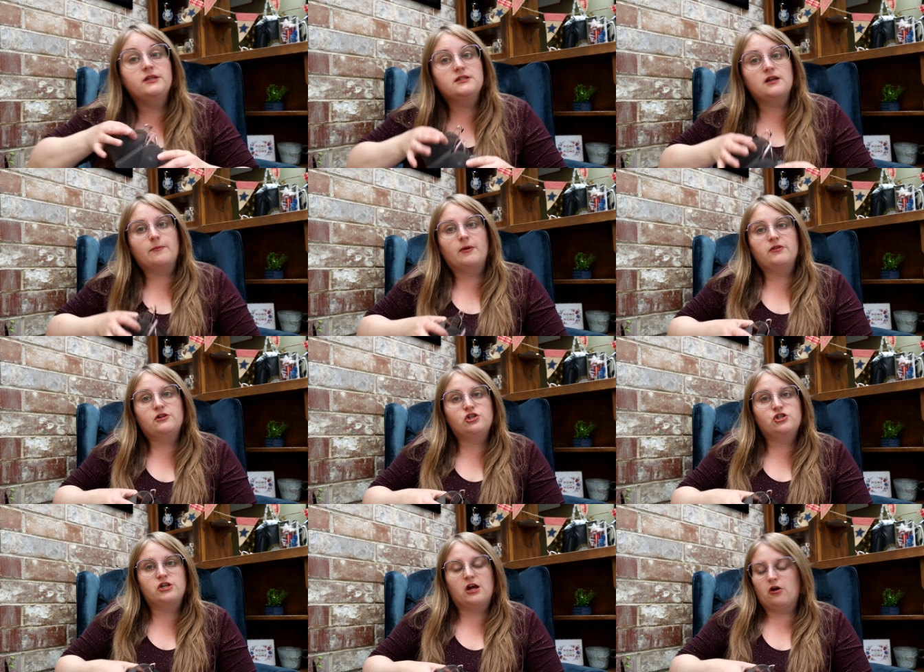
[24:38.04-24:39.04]
these up on the
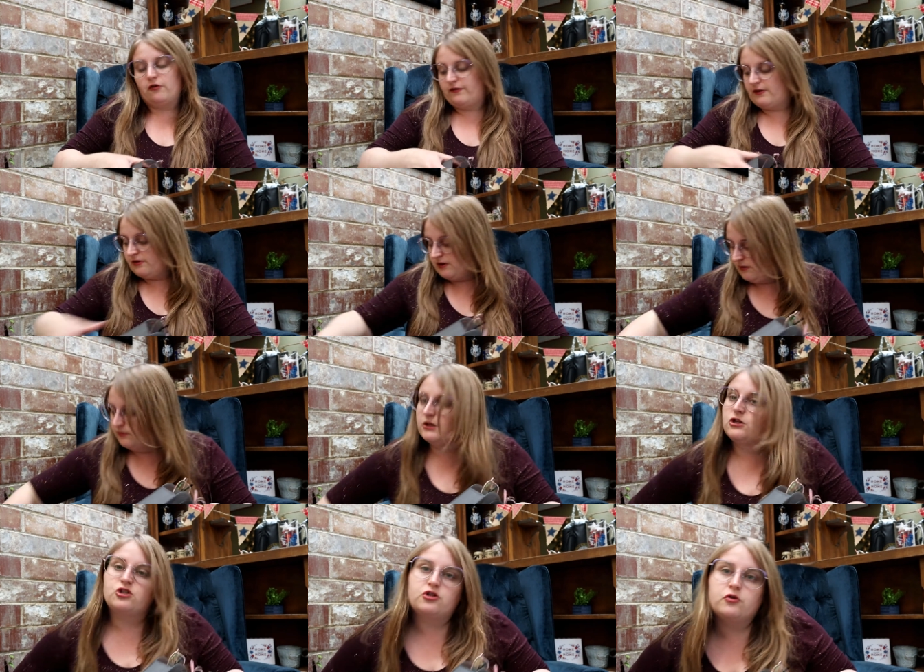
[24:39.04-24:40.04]
shelf and then I'm
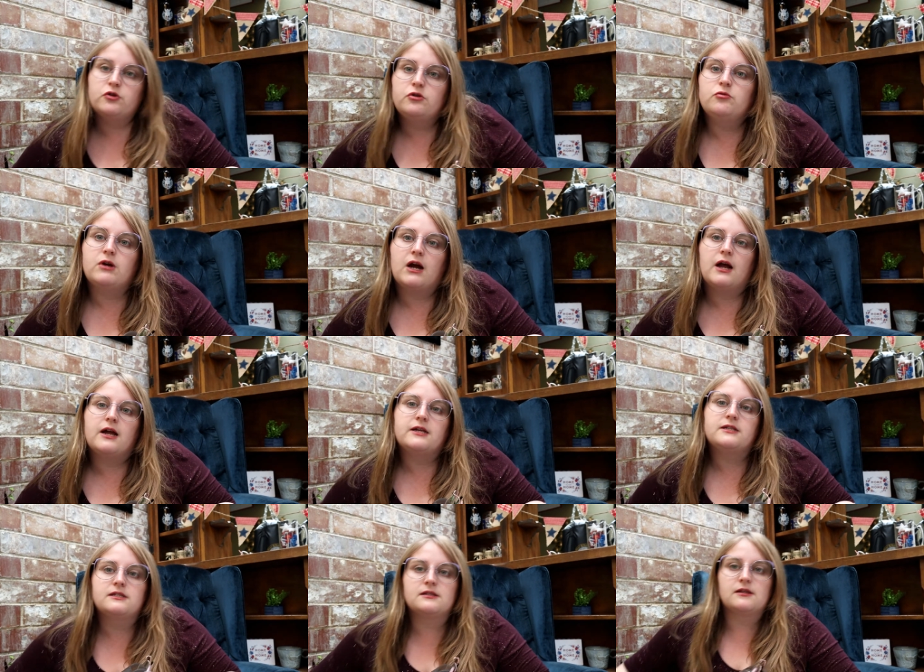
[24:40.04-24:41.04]
gonna show you
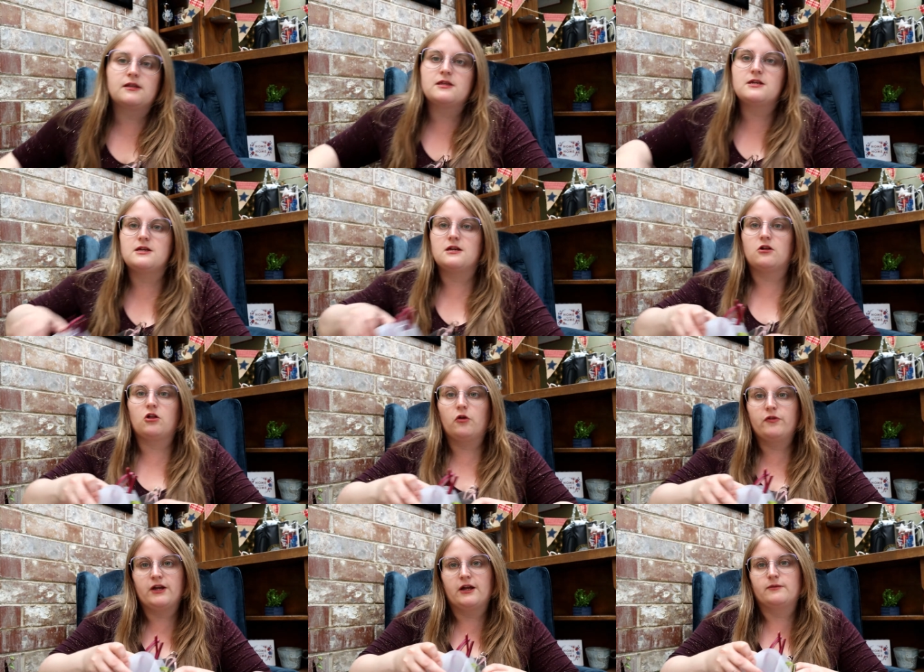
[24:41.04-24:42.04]
guys the
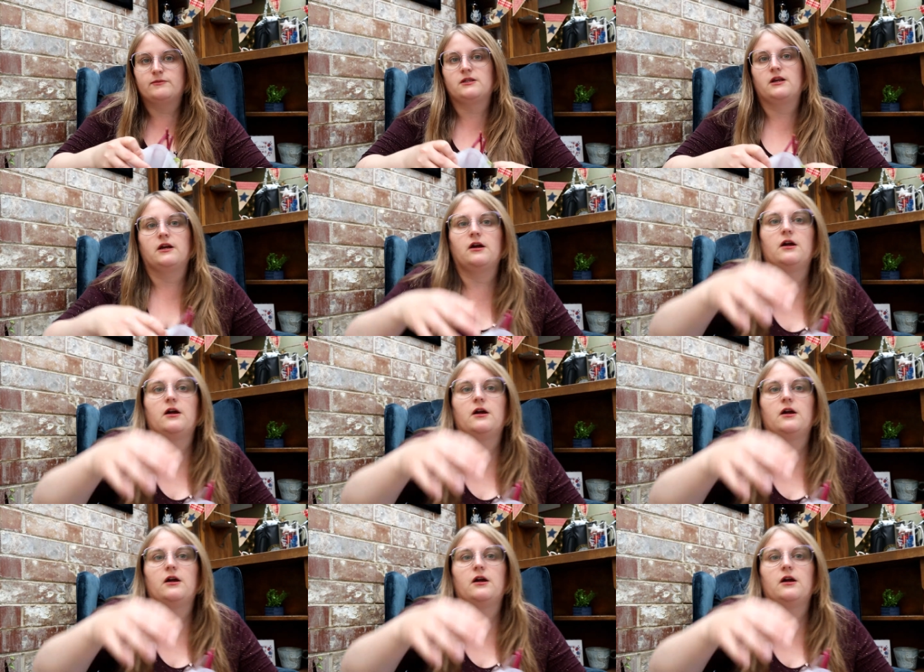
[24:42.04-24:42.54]
clothing items that I